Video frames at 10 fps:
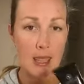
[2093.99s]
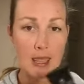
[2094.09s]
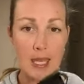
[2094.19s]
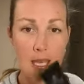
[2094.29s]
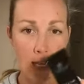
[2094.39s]

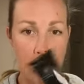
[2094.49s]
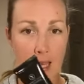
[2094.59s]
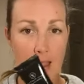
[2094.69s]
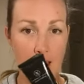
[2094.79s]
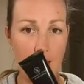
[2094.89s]
then
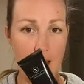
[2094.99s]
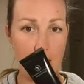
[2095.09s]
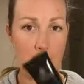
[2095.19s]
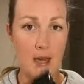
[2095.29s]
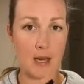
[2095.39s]

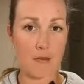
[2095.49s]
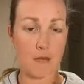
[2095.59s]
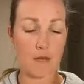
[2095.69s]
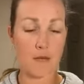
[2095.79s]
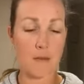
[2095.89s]
the
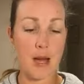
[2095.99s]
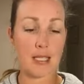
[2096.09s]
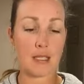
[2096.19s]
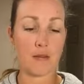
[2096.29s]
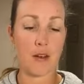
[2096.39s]

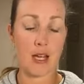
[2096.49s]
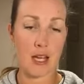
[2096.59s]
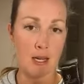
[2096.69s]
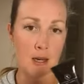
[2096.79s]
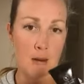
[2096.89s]

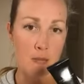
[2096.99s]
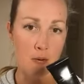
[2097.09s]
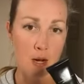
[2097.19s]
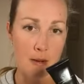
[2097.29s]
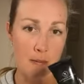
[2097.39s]
mattifying
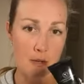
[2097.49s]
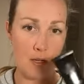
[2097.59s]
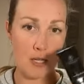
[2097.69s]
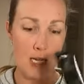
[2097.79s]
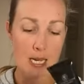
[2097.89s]

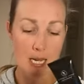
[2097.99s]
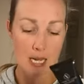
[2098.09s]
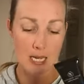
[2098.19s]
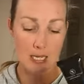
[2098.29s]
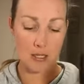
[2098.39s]
primer
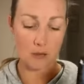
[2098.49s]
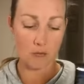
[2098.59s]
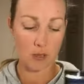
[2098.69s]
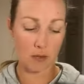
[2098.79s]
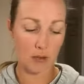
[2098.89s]
is
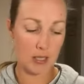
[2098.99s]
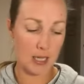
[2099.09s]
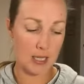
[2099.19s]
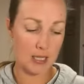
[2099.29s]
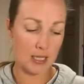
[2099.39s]
really, really
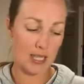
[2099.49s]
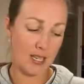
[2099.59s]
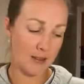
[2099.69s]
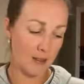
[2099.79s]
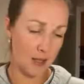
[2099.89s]
nice. And
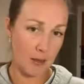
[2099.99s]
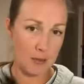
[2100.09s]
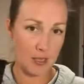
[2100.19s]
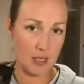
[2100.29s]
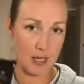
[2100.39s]
again,
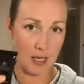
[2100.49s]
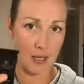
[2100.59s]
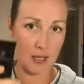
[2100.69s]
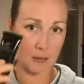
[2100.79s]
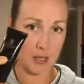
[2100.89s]
comes in a tiny thing